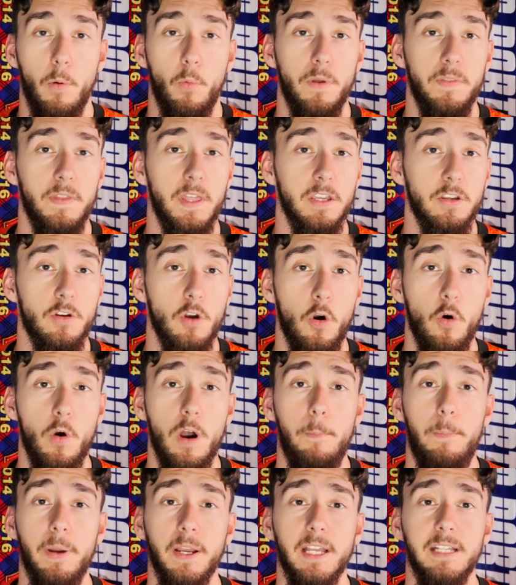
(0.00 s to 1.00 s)
but when they go
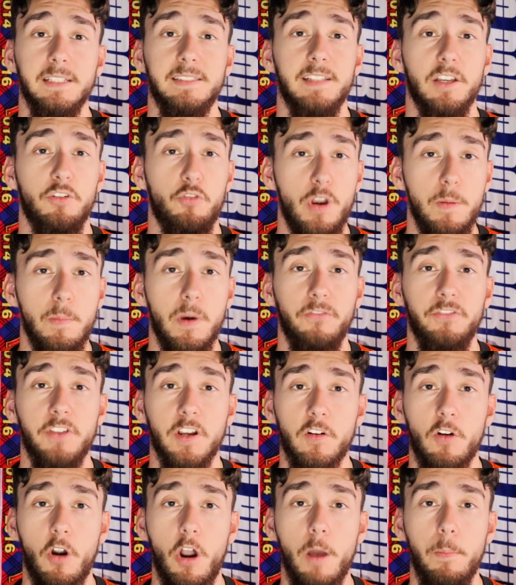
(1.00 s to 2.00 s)
up against the cream of the
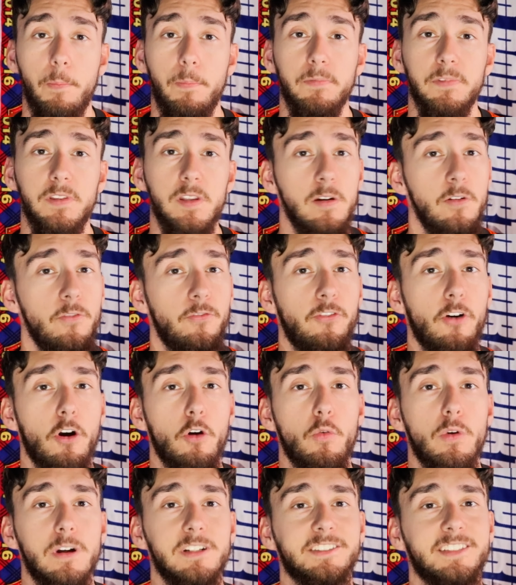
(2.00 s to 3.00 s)
crop, their
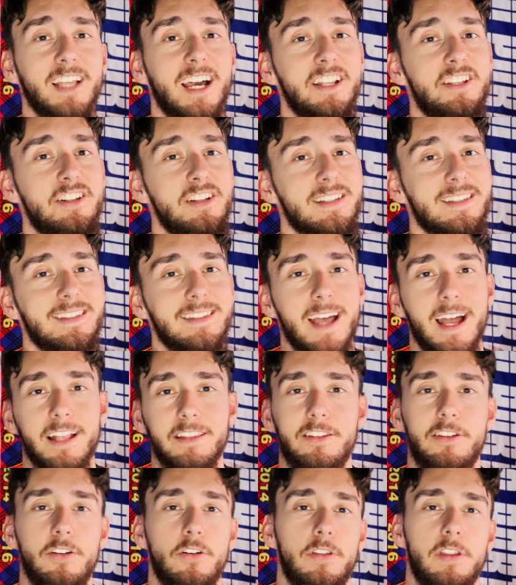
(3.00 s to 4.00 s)
forwards are just
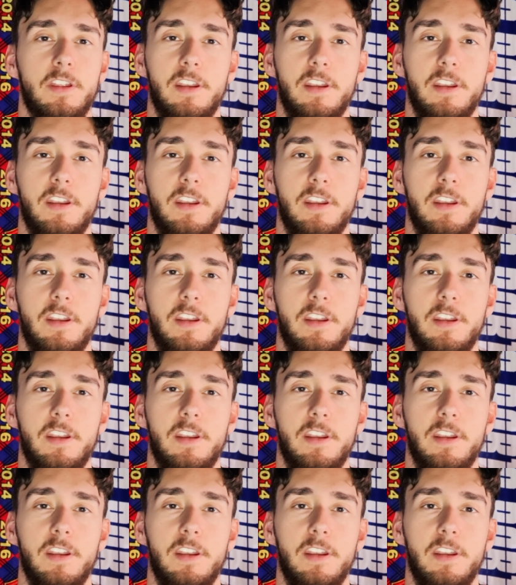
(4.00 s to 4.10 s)
not good